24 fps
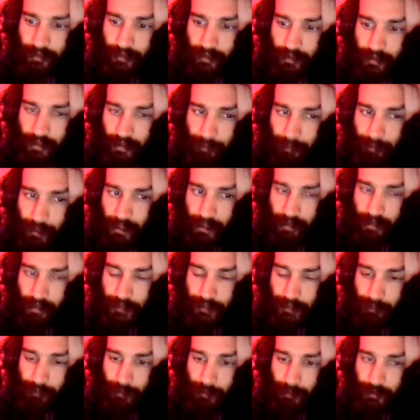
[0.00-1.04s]
Like my
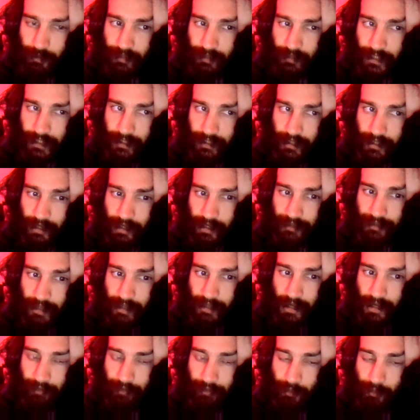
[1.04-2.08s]
life's a movie and
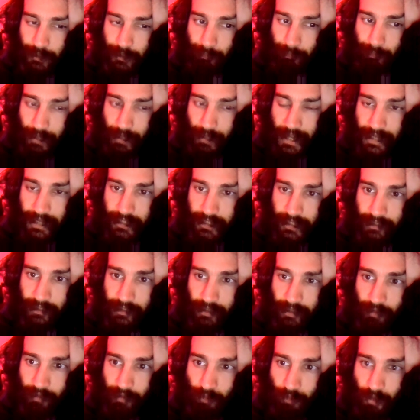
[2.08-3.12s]
everyone's playing
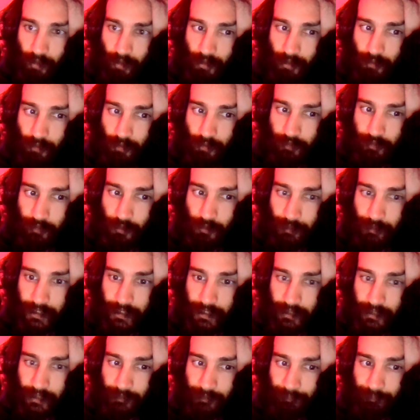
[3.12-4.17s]
a role for
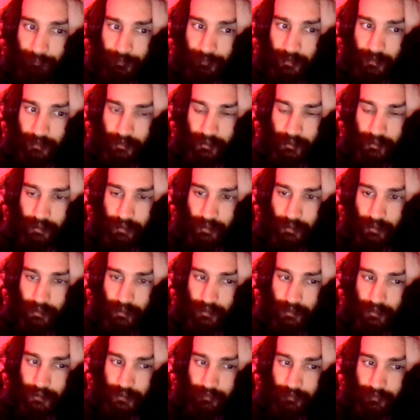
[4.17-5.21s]
me.
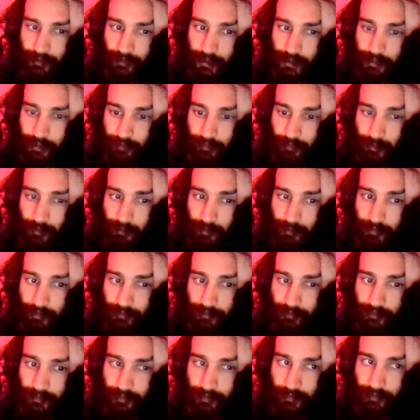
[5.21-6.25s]
So first of all,
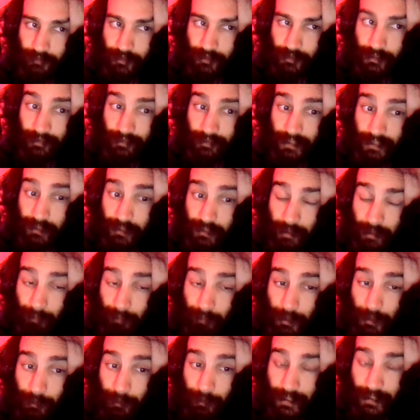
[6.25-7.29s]
and
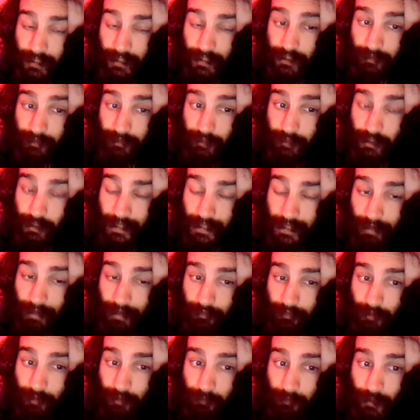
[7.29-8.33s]
by the way, this, to
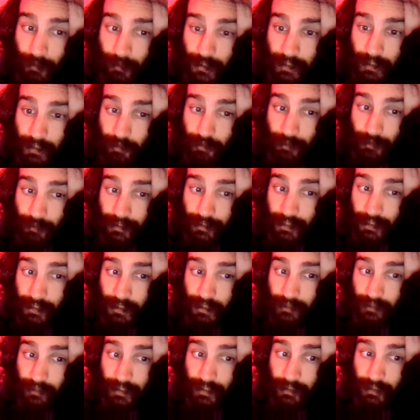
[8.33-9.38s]
clarify before I say the story, this
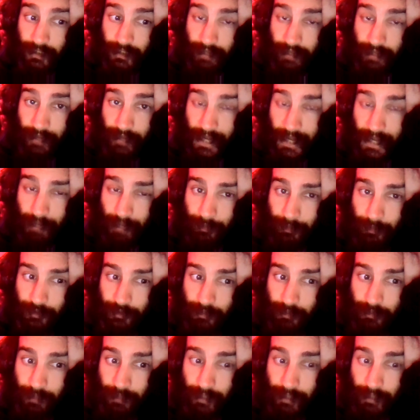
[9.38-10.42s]
thing's never happened
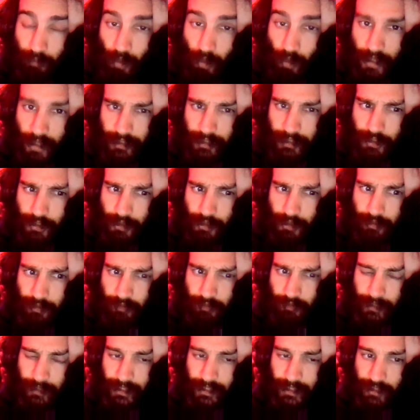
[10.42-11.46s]
to me 1, 2,
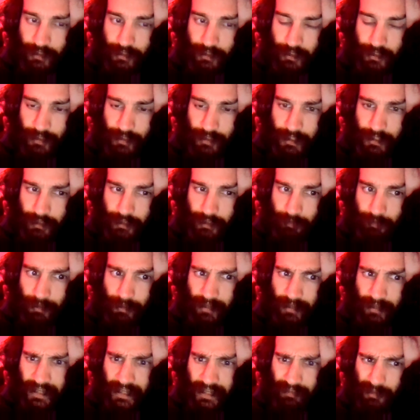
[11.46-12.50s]
3 instances like this in a row.
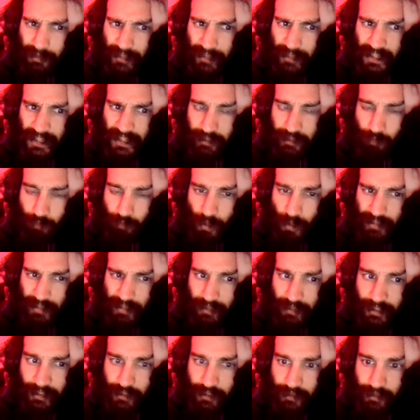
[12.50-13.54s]
Even this, one of
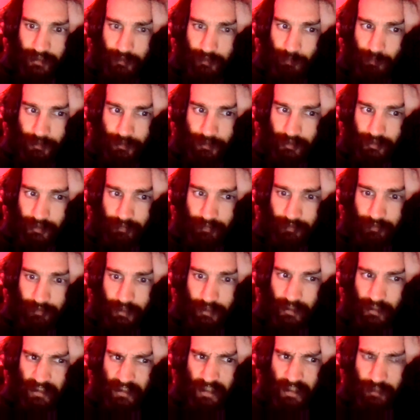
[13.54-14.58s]
the instances wouldn't have,
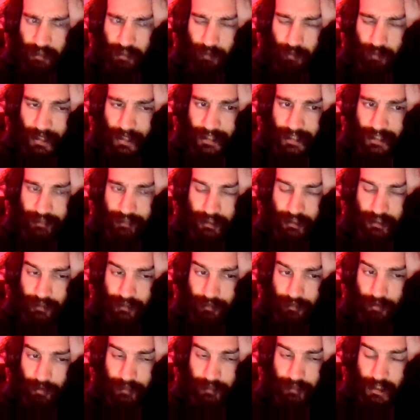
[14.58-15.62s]
I'd rarely
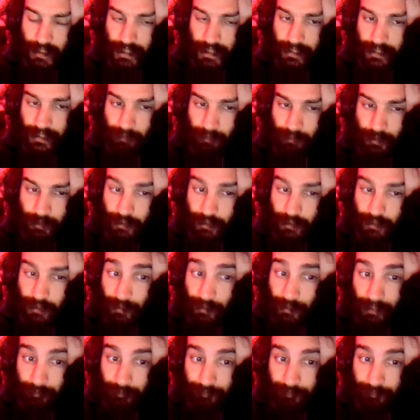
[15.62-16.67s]
not have seen it. It just
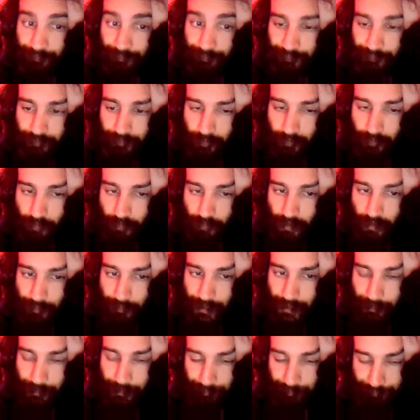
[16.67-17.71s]
wouldn't happen.
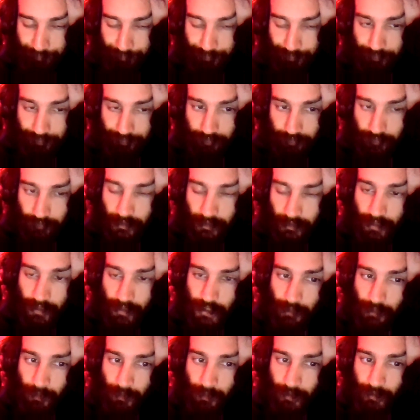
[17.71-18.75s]
But anyway,
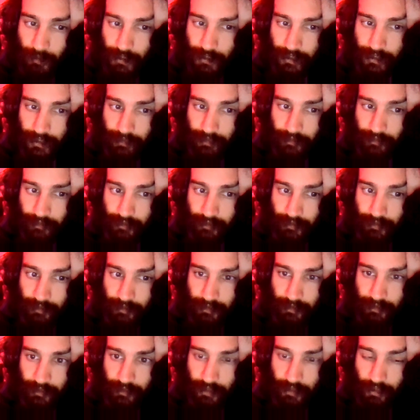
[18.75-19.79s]
so I walked in,
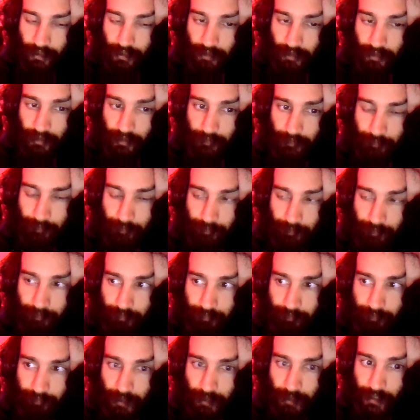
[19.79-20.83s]

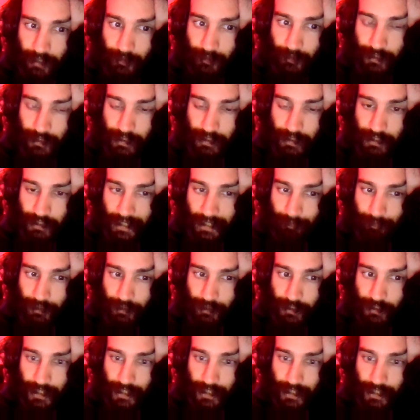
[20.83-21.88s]
I looked at the
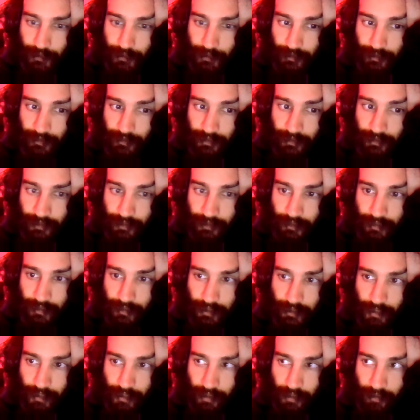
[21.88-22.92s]
sandwich section
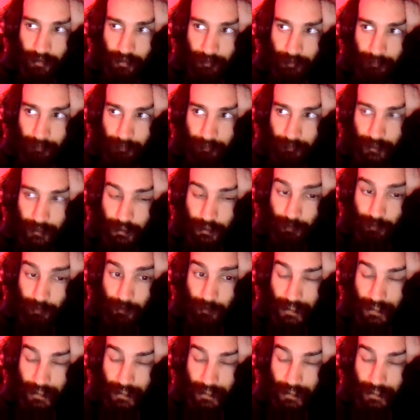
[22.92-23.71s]
the small